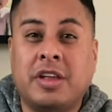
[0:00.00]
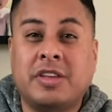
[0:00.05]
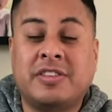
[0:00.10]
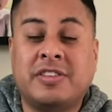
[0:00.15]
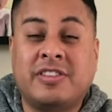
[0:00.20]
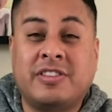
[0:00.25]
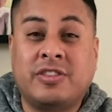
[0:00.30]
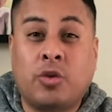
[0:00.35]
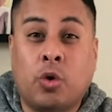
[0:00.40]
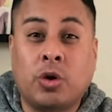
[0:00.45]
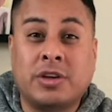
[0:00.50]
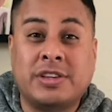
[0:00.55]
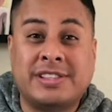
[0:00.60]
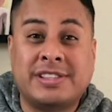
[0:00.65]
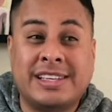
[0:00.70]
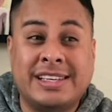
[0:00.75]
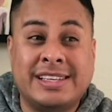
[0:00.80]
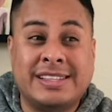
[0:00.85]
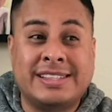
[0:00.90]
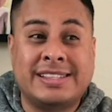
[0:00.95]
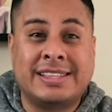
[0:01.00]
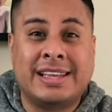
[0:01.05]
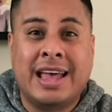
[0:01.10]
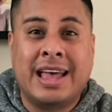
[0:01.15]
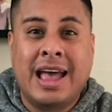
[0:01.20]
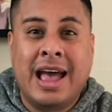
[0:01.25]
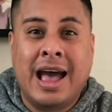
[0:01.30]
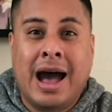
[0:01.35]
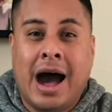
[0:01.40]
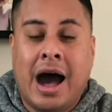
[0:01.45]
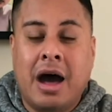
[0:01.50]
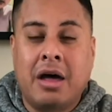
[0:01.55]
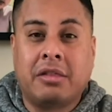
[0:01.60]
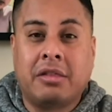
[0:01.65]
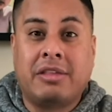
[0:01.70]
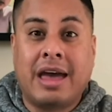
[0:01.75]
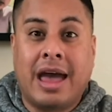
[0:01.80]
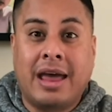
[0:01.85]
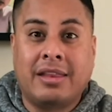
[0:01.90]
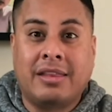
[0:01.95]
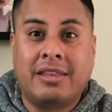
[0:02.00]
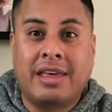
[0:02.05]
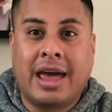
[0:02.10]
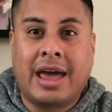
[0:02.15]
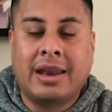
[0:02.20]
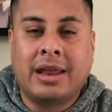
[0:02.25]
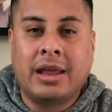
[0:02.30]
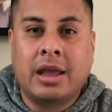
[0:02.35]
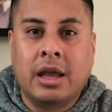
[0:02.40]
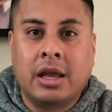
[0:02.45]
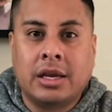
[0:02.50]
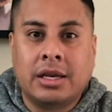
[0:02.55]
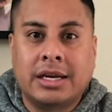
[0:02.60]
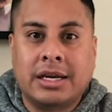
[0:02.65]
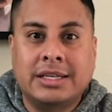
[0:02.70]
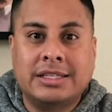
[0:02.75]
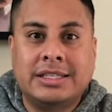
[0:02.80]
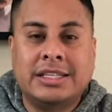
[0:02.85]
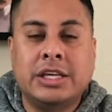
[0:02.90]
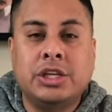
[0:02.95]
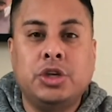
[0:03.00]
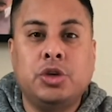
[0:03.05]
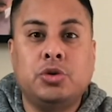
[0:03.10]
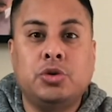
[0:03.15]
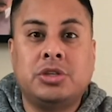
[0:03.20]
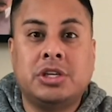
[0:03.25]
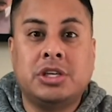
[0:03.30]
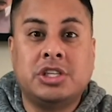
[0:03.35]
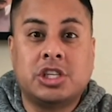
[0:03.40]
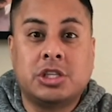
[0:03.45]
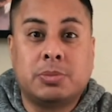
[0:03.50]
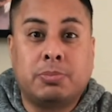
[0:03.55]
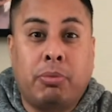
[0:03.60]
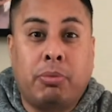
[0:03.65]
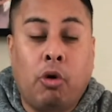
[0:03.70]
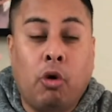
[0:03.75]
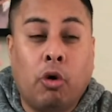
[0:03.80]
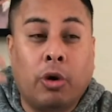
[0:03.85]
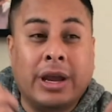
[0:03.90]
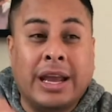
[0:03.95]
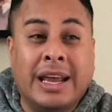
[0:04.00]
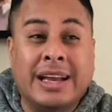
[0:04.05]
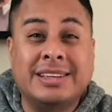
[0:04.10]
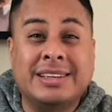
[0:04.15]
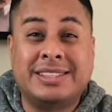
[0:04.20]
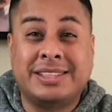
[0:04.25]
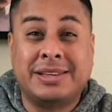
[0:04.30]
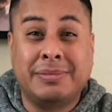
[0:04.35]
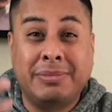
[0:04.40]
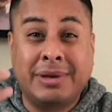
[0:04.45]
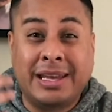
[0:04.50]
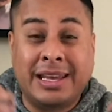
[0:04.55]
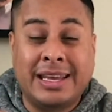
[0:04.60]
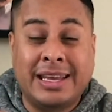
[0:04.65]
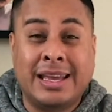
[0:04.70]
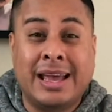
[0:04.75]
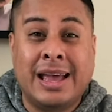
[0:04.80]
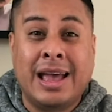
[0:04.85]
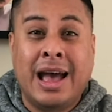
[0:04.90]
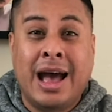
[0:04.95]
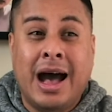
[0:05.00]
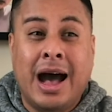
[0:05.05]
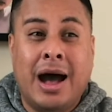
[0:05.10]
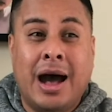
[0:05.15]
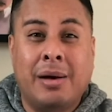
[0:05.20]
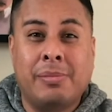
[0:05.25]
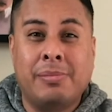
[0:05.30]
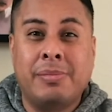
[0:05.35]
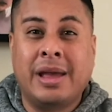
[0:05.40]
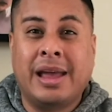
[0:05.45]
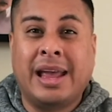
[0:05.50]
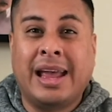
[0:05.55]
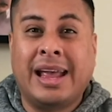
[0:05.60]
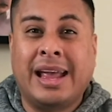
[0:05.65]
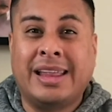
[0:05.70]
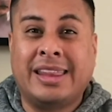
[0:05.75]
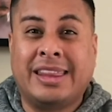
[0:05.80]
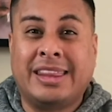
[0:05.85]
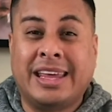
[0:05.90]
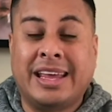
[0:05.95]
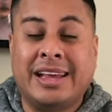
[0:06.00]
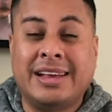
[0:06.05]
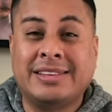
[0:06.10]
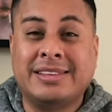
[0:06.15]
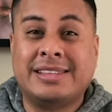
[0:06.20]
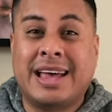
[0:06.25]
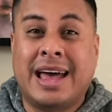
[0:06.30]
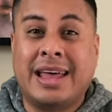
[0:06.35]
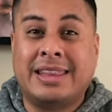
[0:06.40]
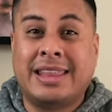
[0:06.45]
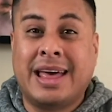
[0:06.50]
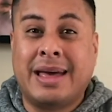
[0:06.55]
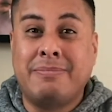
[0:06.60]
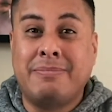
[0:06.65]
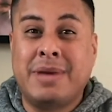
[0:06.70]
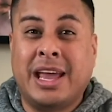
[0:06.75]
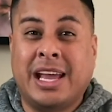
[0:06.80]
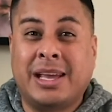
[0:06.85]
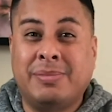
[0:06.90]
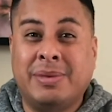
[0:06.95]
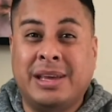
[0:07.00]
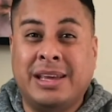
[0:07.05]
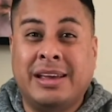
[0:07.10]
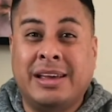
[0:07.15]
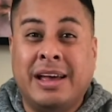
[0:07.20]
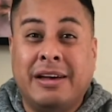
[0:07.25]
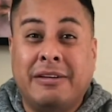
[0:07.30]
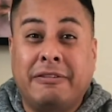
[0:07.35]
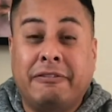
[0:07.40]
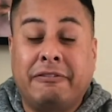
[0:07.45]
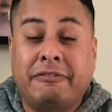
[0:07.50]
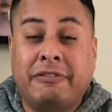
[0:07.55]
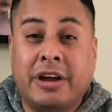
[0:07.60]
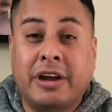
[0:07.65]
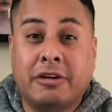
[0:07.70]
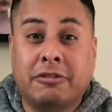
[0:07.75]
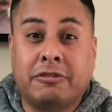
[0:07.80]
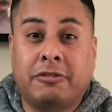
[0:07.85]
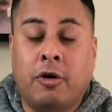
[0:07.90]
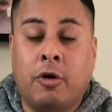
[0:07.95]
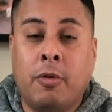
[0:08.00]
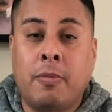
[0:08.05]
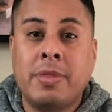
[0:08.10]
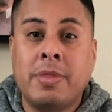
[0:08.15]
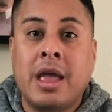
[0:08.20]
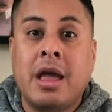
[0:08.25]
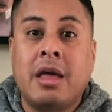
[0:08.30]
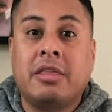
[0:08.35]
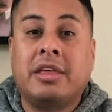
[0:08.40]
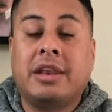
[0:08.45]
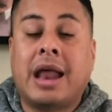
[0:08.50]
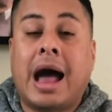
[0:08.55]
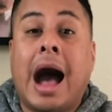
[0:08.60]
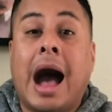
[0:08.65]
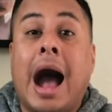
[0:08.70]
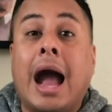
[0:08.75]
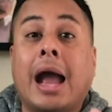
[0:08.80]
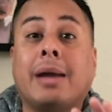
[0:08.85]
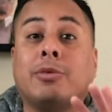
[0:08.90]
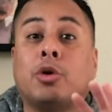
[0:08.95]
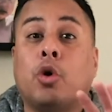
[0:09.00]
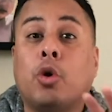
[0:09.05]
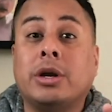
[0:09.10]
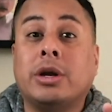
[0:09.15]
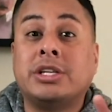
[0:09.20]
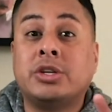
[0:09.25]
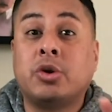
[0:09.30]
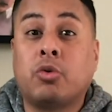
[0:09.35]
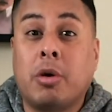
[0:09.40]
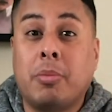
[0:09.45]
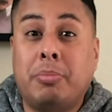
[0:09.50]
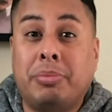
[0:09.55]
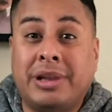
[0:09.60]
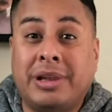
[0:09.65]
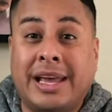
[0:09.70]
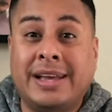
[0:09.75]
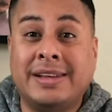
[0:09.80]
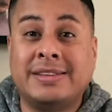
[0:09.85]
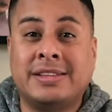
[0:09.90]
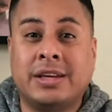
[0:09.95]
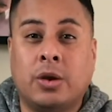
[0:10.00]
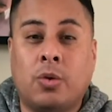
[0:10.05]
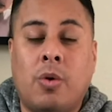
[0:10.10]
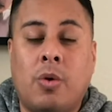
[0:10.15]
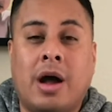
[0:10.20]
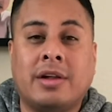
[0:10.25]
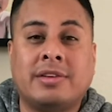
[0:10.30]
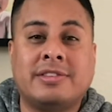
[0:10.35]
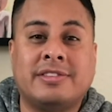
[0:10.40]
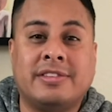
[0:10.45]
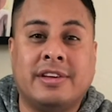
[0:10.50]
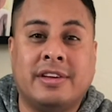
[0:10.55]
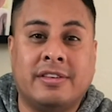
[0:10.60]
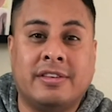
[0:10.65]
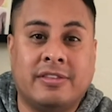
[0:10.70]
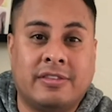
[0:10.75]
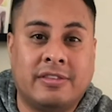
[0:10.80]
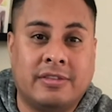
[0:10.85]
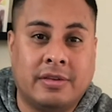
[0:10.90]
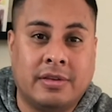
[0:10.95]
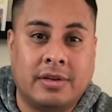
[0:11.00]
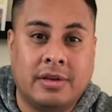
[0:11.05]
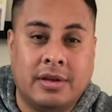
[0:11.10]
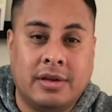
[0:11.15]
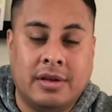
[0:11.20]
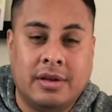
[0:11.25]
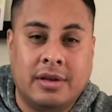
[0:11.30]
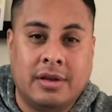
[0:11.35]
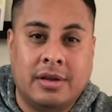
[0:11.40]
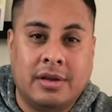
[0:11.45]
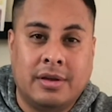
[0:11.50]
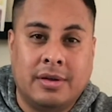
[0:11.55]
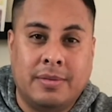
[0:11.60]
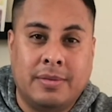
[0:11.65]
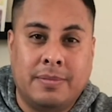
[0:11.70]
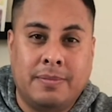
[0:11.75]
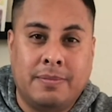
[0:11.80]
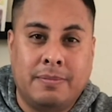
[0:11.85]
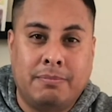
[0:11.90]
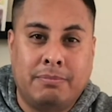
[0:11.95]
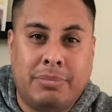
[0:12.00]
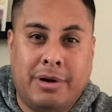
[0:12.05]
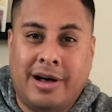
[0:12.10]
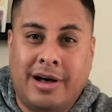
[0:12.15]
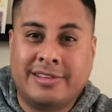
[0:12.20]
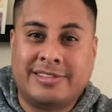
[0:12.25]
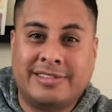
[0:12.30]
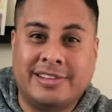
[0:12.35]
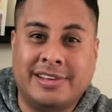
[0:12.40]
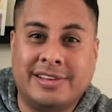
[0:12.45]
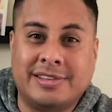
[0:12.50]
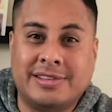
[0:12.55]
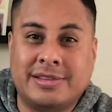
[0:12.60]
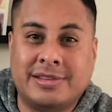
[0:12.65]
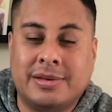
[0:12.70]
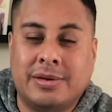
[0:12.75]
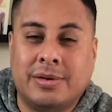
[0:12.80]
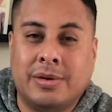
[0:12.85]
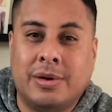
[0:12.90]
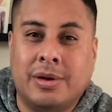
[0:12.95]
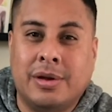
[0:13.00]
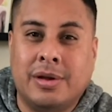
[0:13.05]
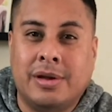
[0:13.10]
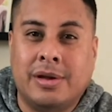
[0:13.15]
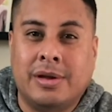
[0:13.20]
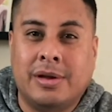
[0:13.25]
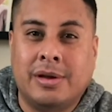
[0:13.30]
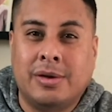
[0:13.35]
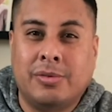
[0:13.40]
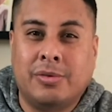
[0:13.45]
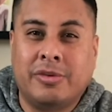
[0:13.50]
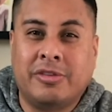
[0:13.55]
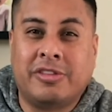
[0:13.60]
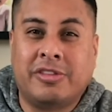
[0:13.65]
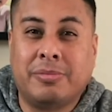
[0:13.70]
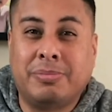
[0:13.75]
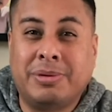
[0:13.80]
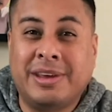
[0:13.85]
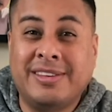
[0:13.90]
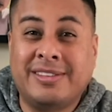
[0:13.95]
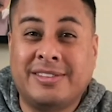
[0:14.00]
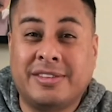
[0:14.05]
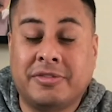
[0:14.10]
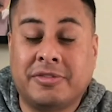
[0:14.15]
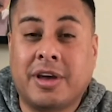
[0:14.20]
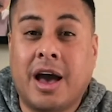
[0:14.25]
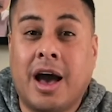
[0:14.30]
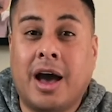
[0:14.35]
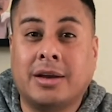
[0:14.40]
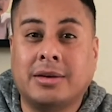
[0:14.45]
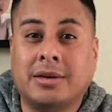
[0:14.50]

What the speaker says: sources that continue to just pour into me, things that make me fearful, then I'm going to replace it. Watch this. Paul says, with the peace of God.